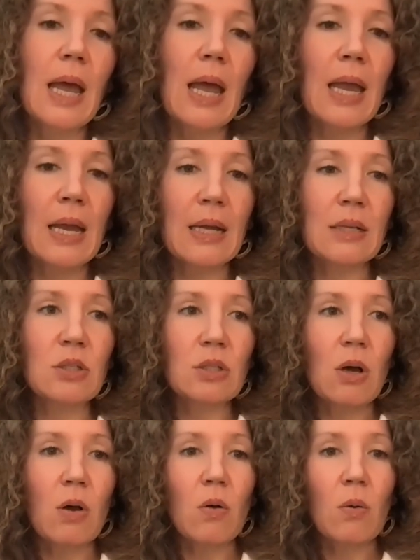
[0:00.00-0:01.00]
And
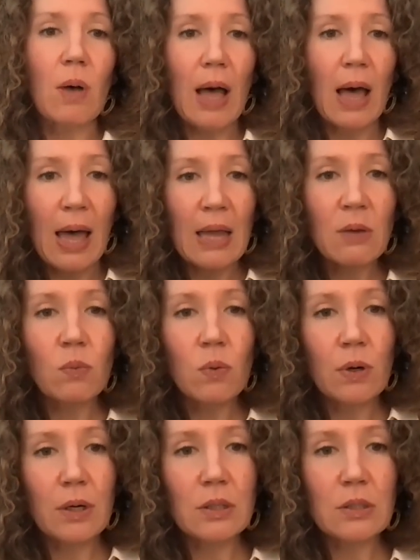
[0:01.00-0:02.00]
so
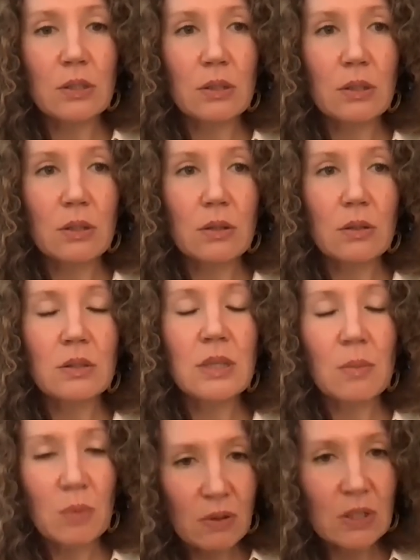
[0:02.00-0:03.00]

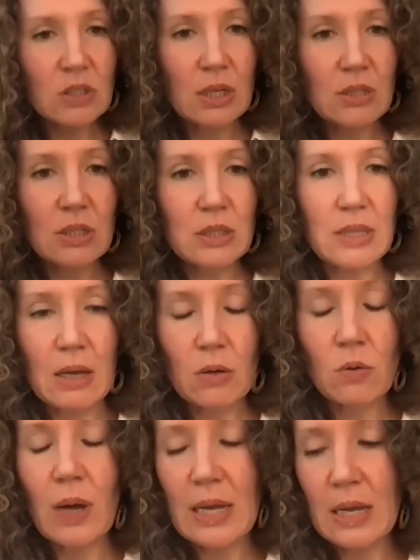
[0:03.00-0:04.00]
some of the judges
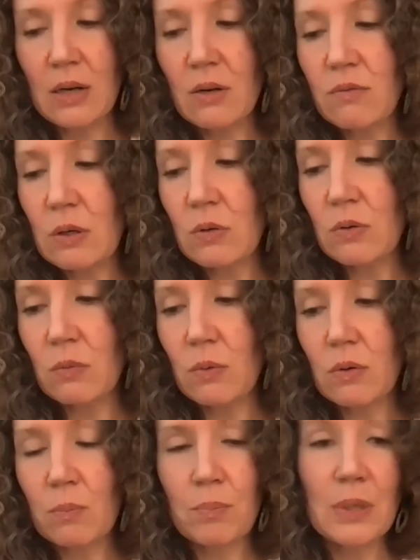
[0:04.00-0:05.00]
who I interviewed
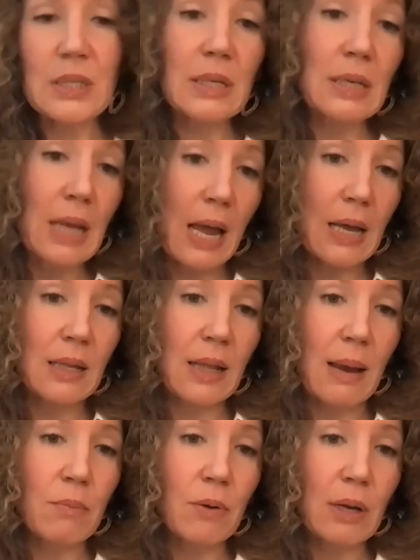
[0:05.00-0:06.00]
but did not
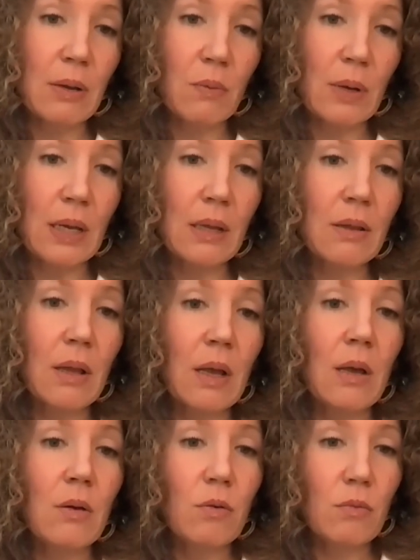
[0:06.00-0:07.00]
collaborate with,
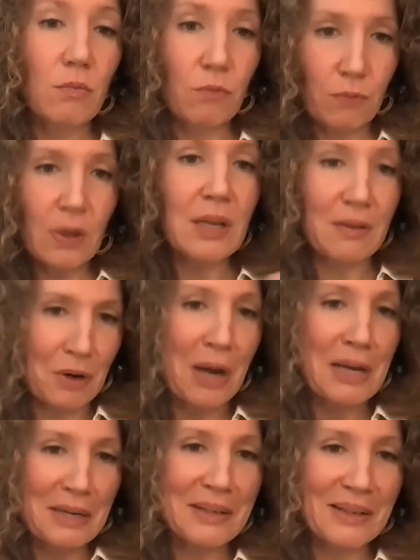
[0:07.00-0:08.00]
or
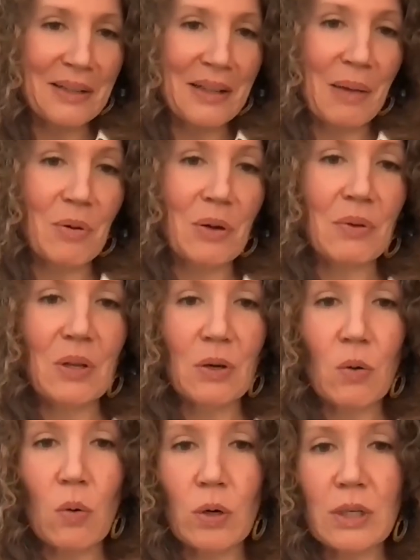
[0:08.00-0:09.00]
I didn't collaborate with
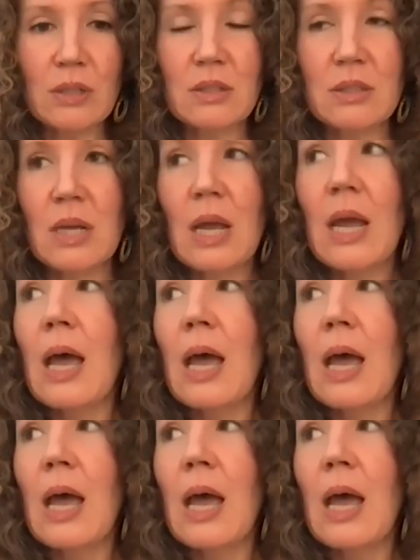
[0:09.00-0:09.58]
their courts,